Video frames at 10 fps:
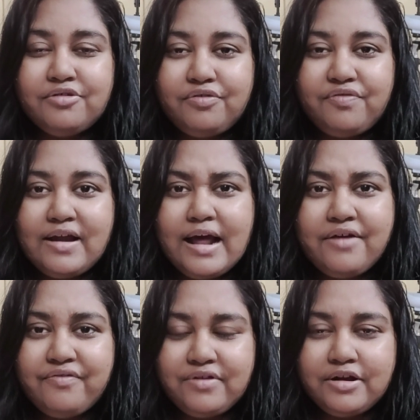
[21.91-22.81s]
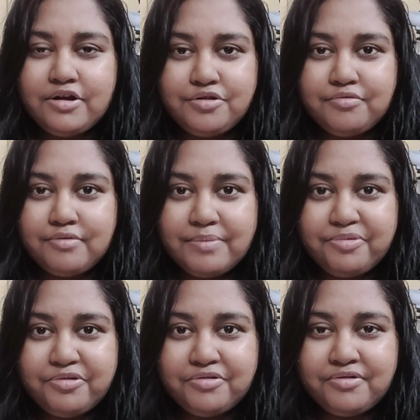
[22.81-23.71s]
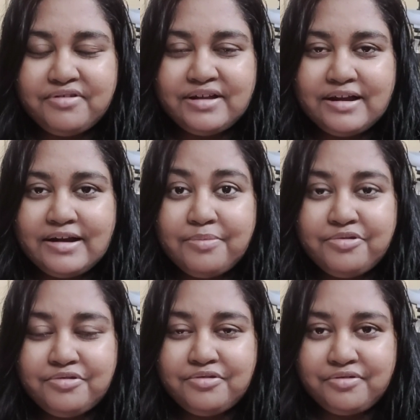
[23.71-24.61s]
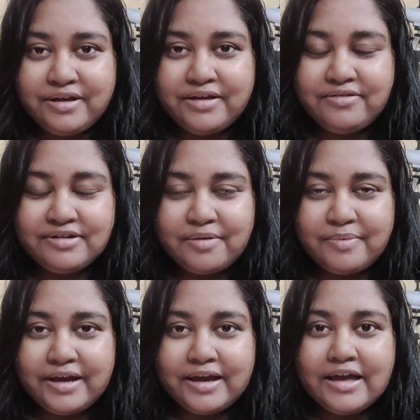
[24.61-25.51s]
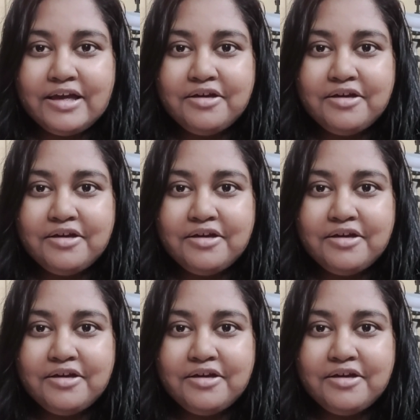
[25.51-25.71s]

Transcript: So far I have done 2 episodes and episode 3 is coming.